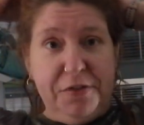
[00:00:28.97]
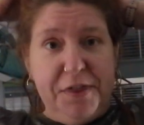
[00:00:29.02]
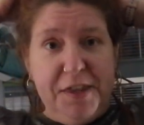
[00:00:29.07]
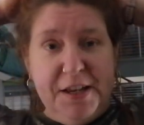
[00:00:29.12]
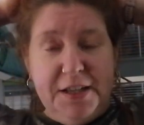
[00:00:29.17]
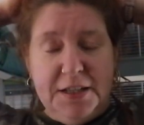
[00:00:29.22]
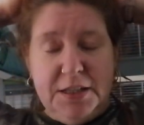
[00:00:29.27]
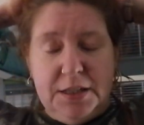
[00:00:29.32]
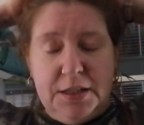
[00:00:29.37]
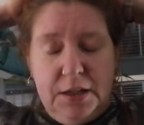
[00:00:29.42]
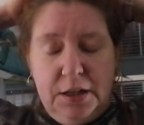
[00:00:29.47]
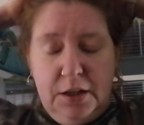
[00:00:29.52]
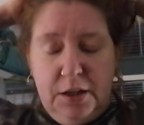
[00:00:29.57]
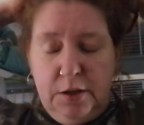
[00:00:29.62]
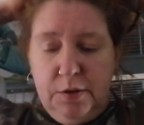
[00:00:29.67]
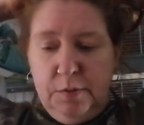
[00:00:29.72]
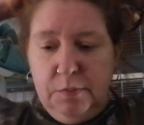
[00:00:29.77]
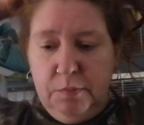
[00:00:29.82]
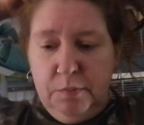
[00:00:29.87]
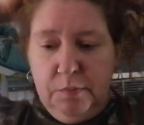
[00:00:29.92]

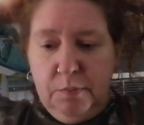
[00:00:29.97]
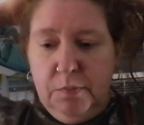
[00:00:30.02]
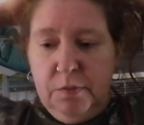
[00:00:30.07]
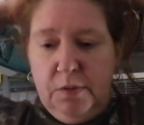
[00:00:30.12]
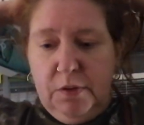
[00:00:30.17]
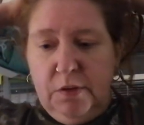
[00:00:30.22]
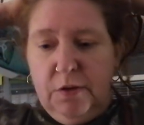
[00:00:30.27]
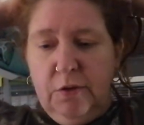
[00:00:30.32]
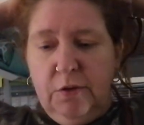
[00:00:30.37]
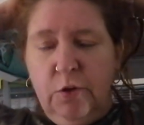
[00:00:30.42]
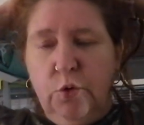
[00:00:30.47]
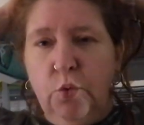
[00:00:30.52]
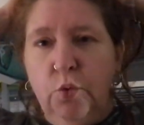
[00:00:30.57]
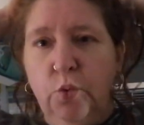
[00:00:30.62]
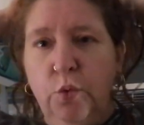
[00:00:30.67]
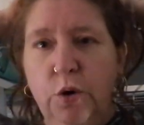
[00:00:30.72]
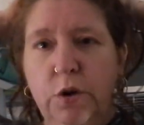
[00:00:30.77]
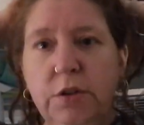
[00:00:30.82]
this